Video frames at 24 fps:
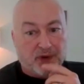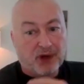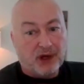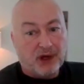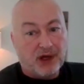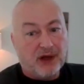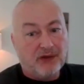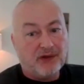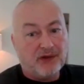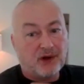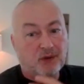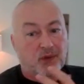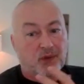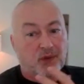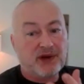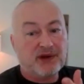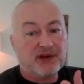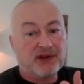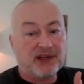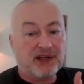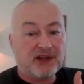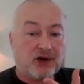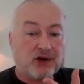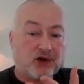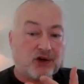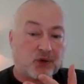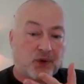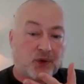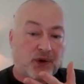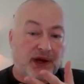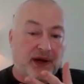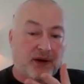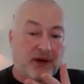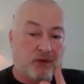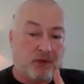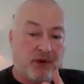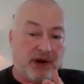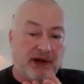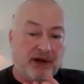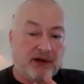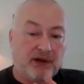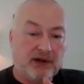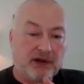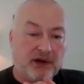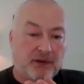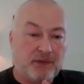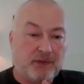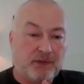And then we did
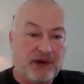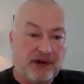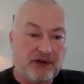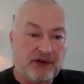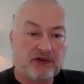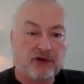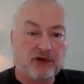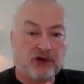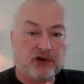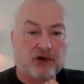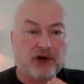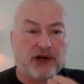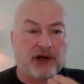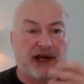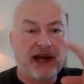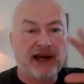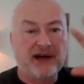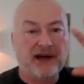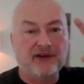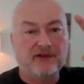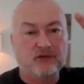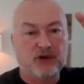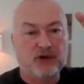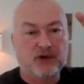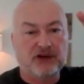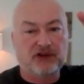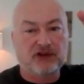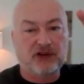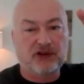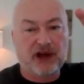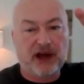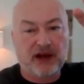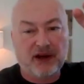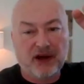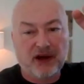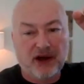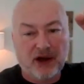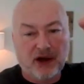a piece of creative which said,